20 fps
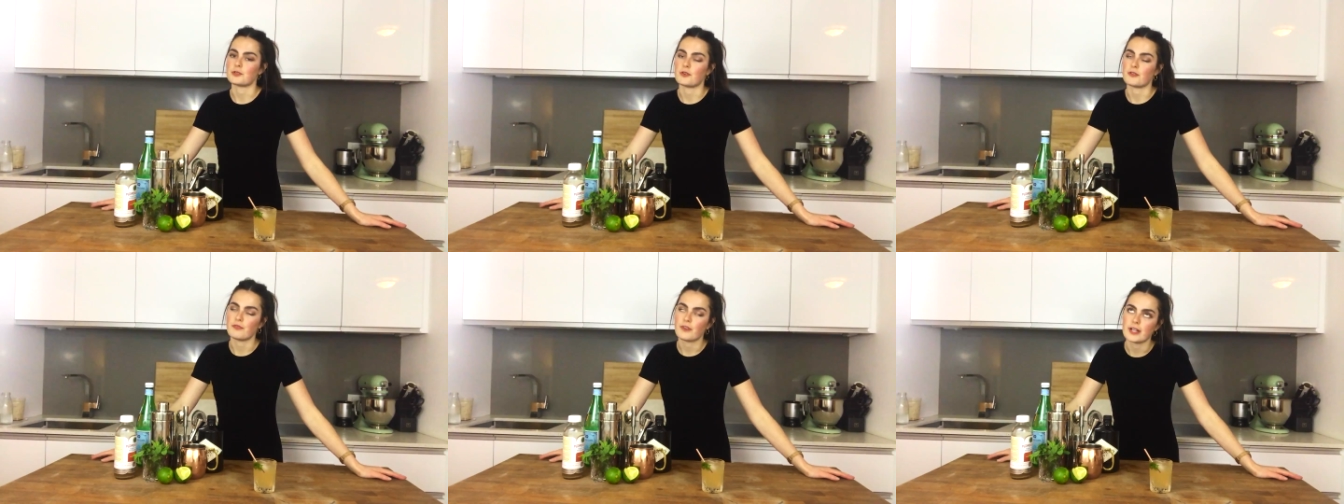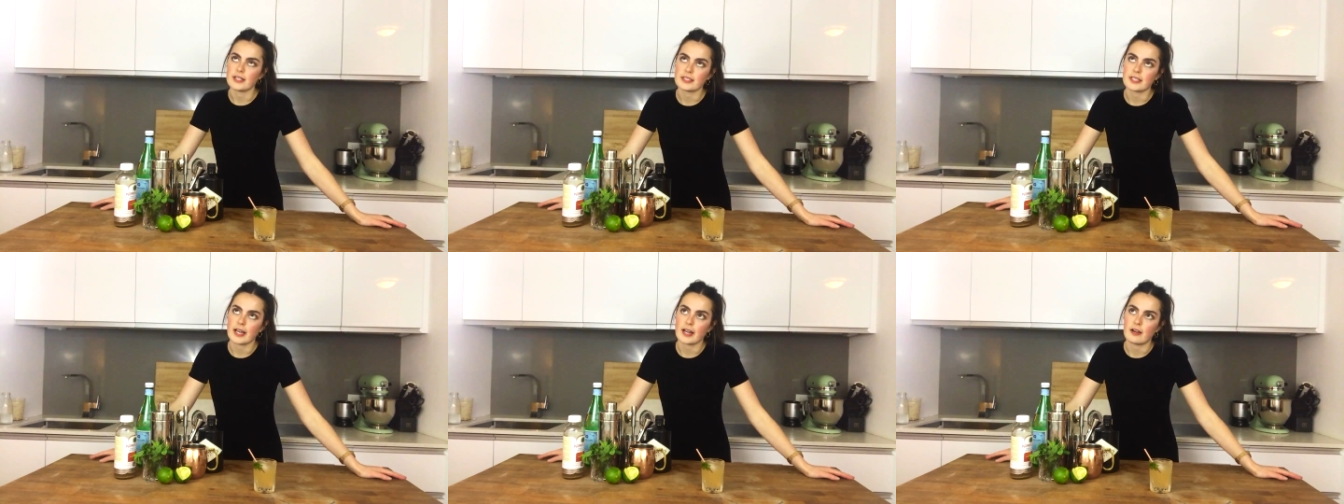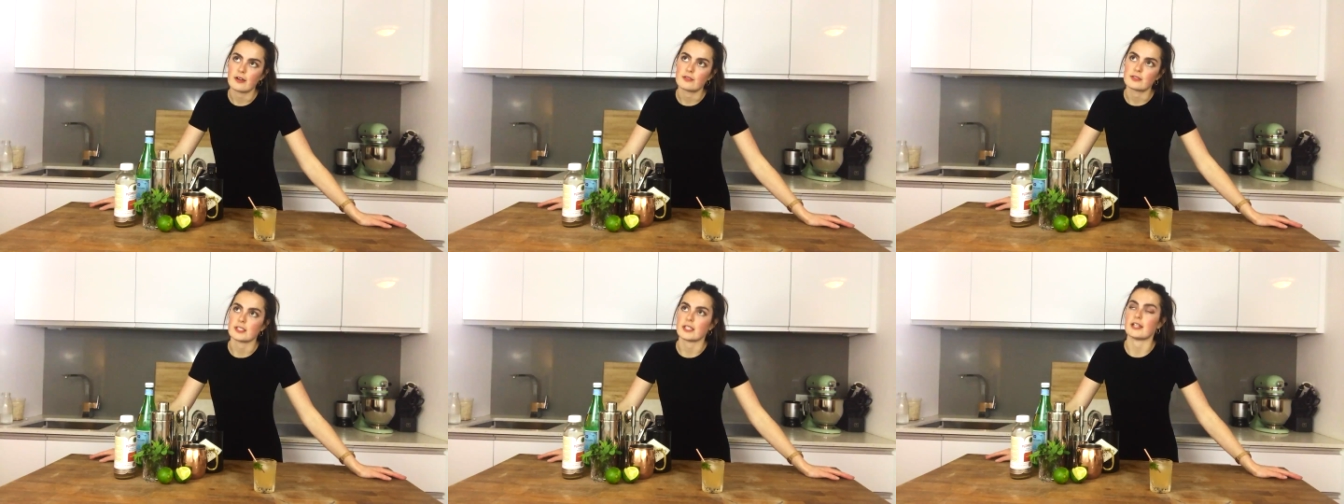to a friend's
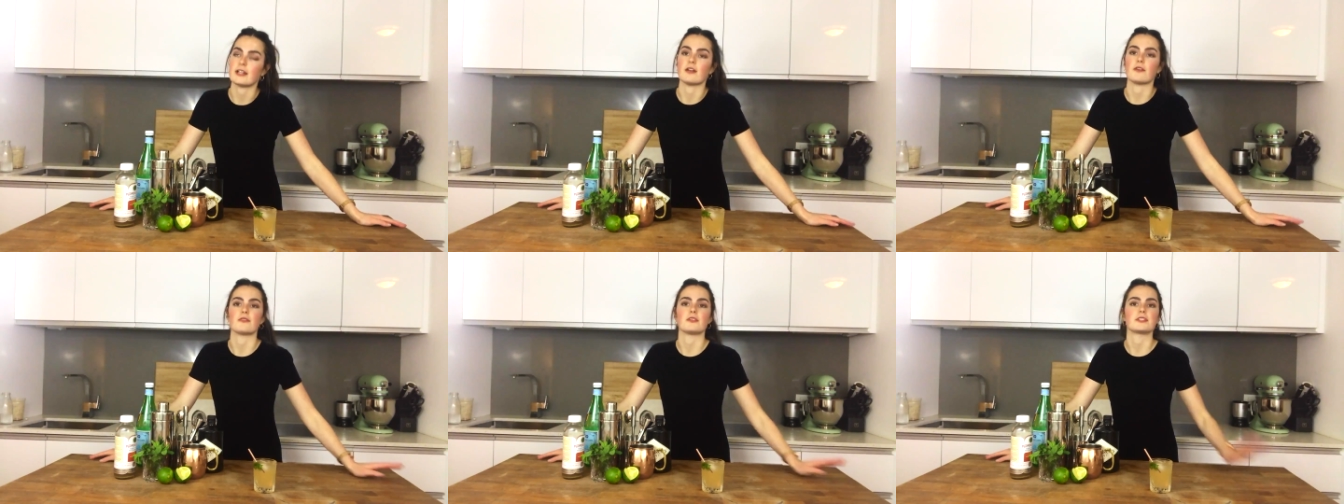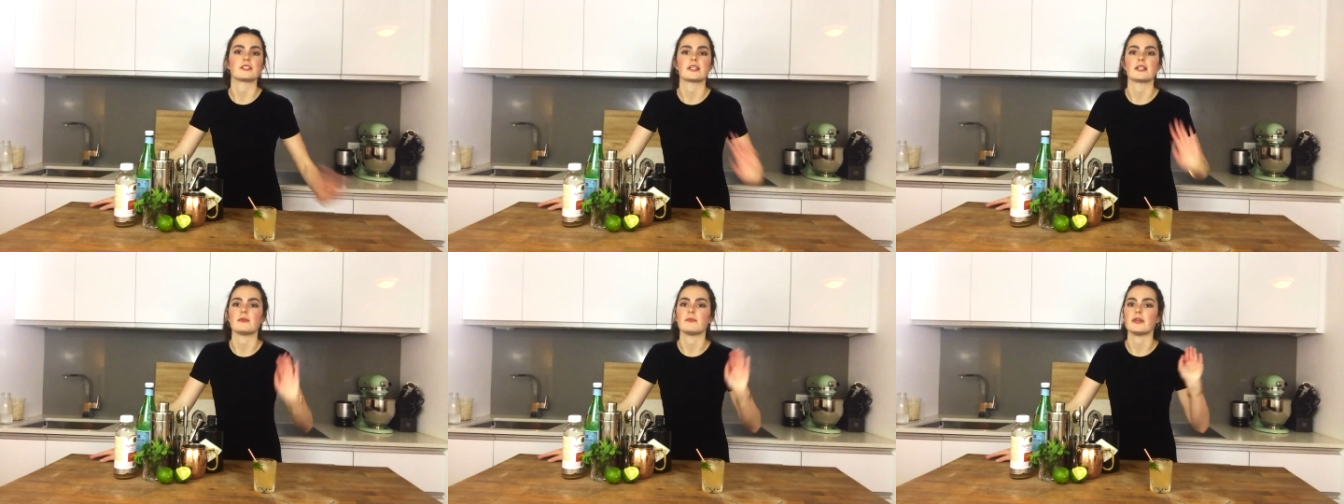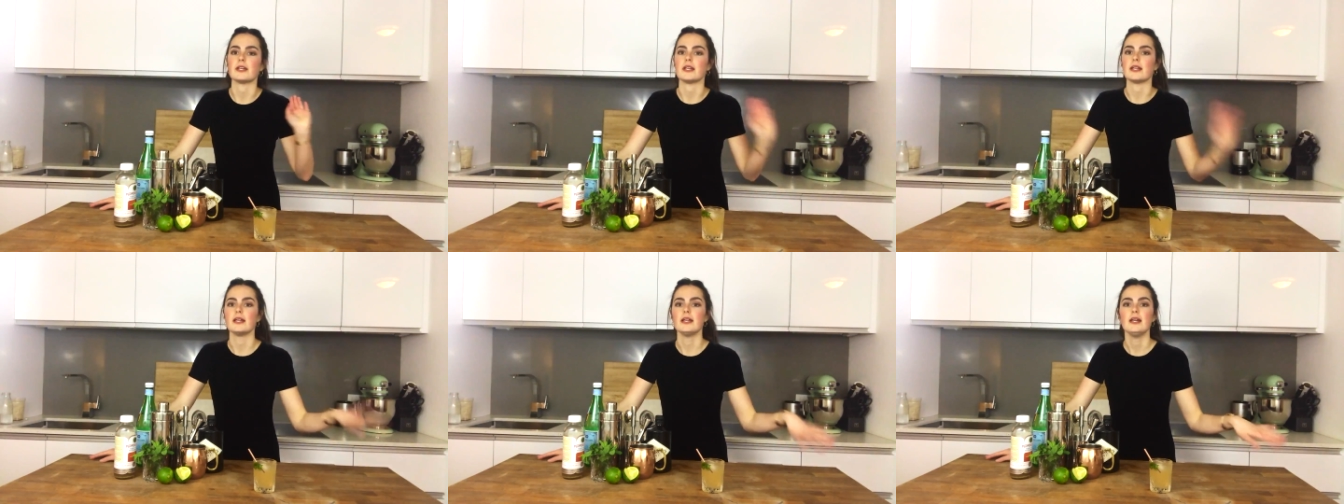house and I know there's going to
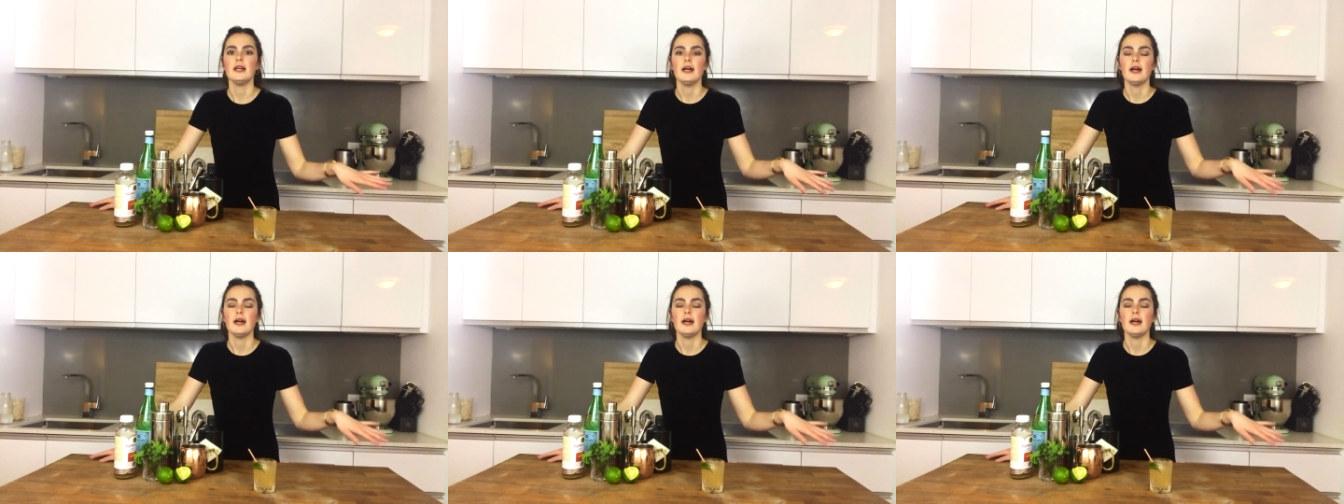be